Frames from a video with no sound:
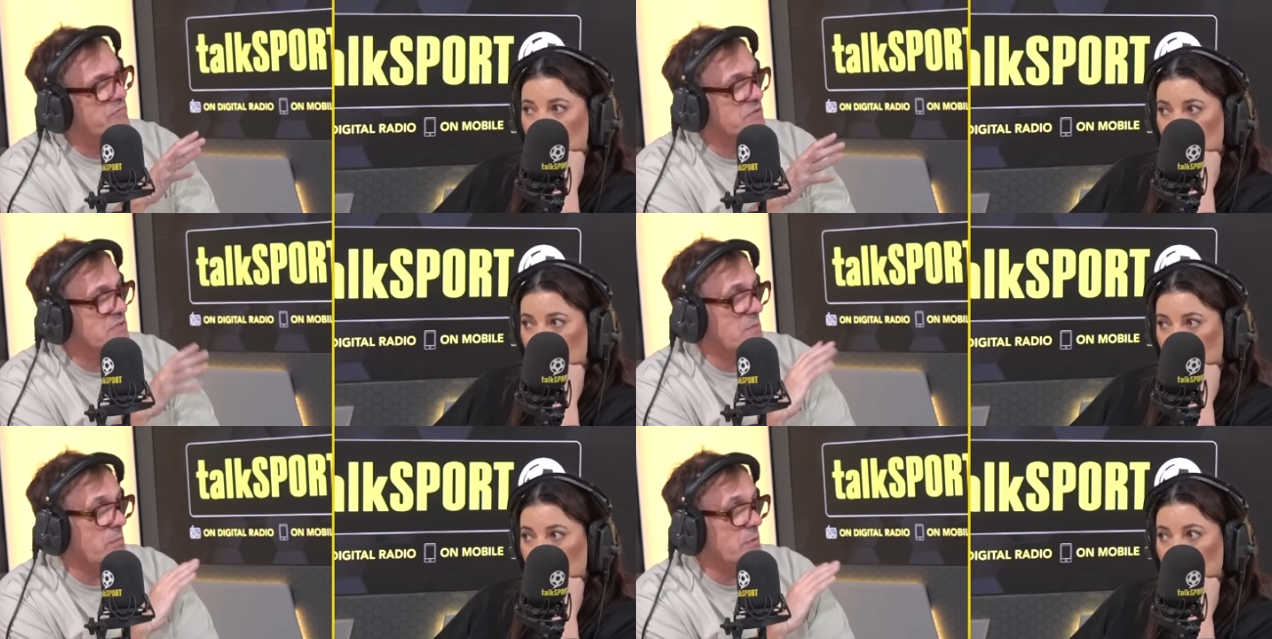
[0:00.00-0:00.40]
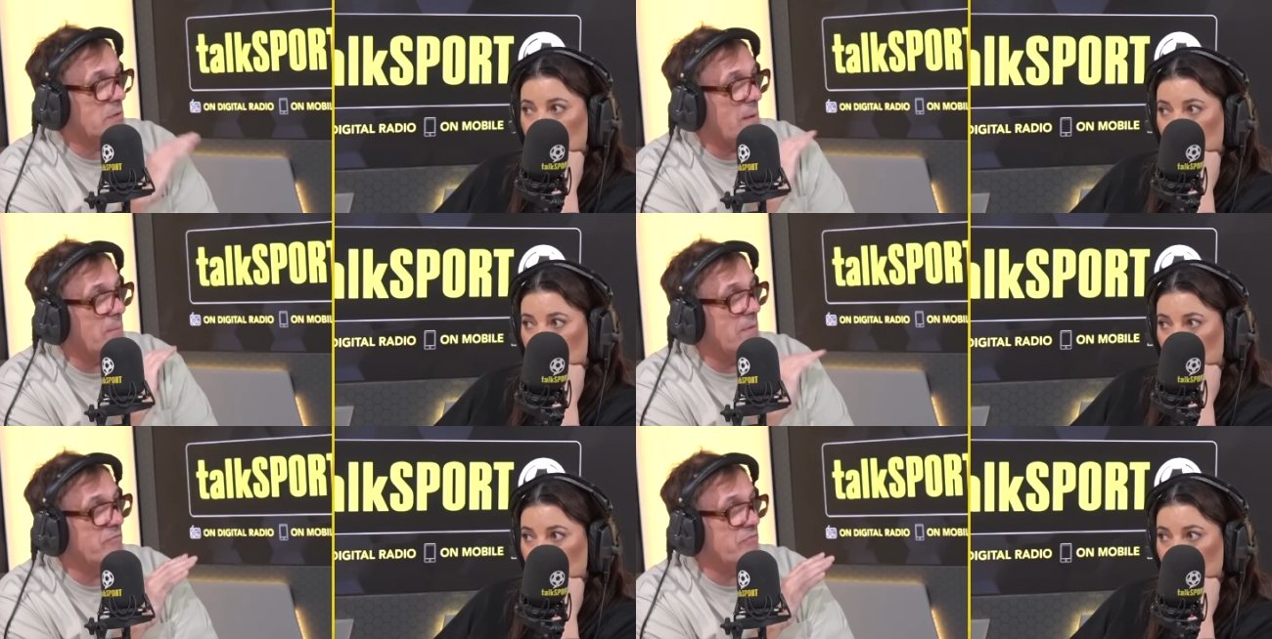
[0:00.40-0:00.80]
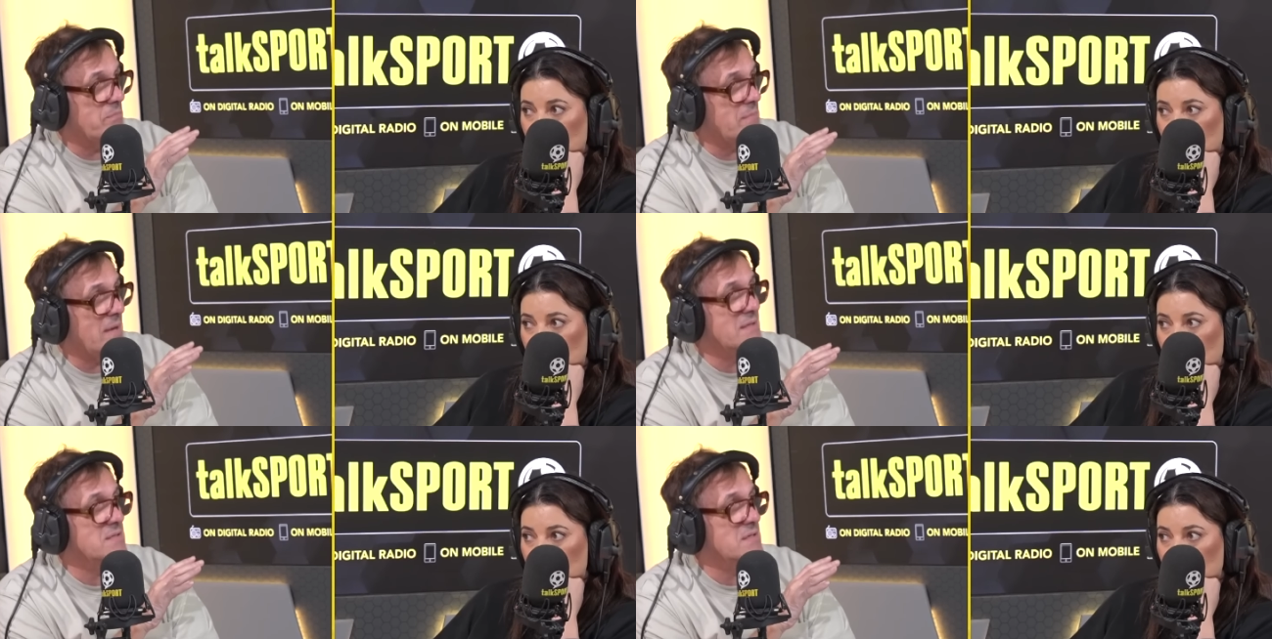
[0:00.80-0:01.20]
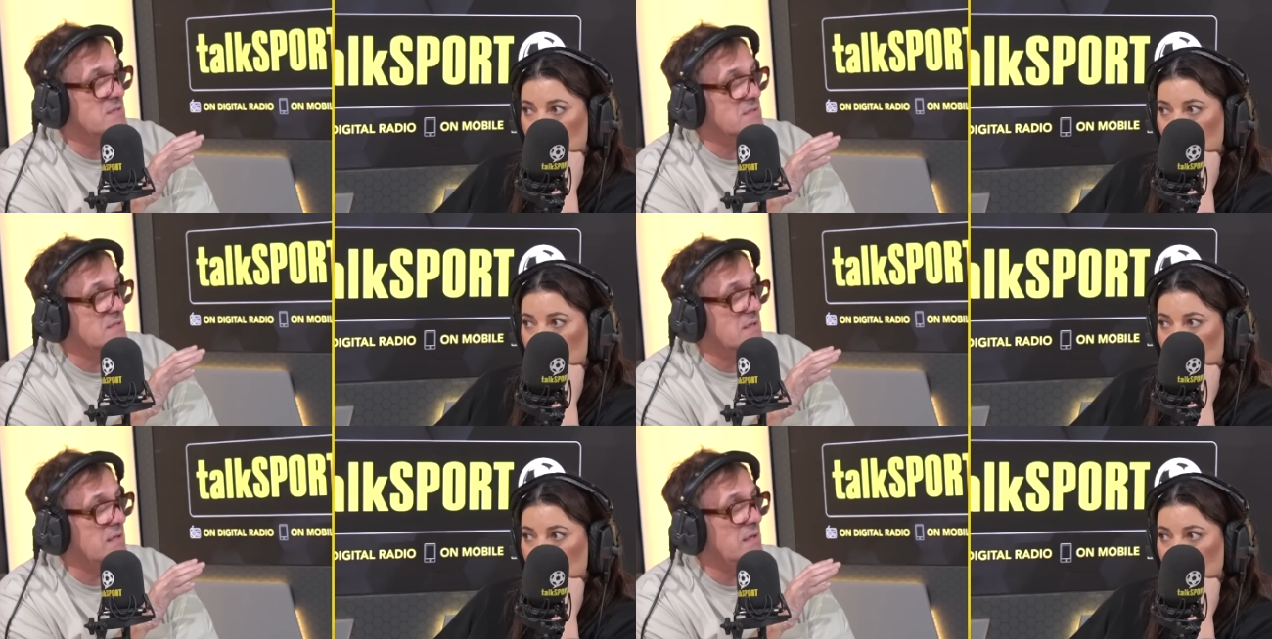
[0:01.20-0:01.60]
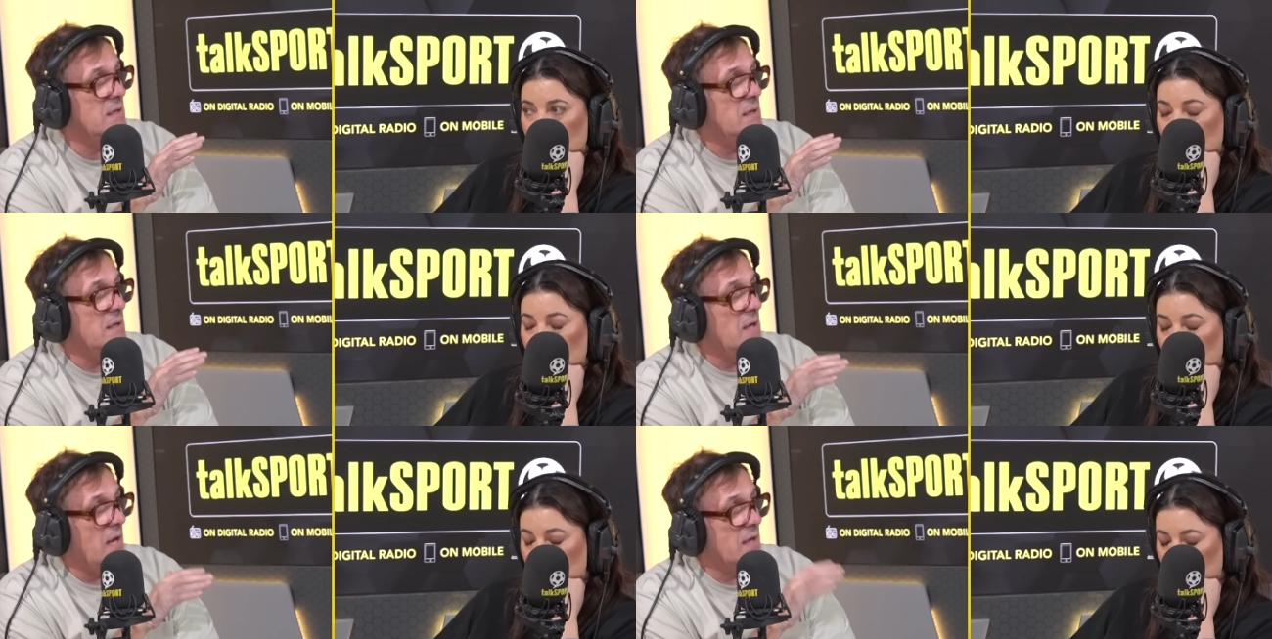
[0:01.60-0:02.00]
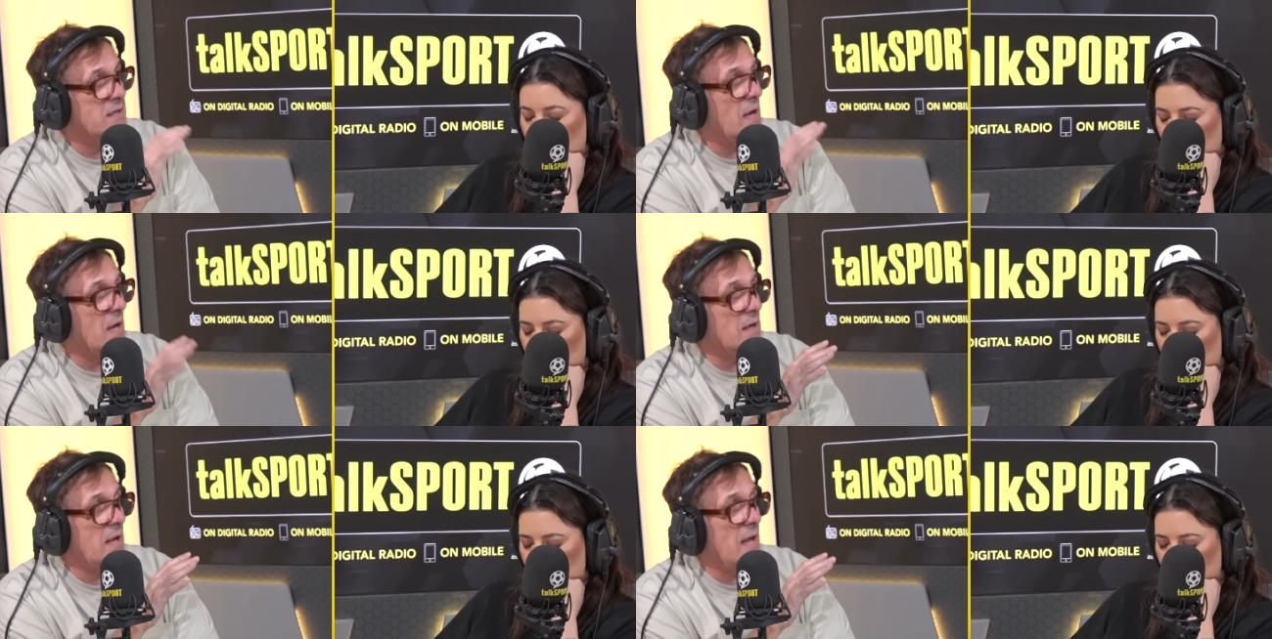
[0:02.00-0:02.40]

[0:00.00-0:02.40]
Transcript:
Speaker 1: For someone coming in from Man City, a young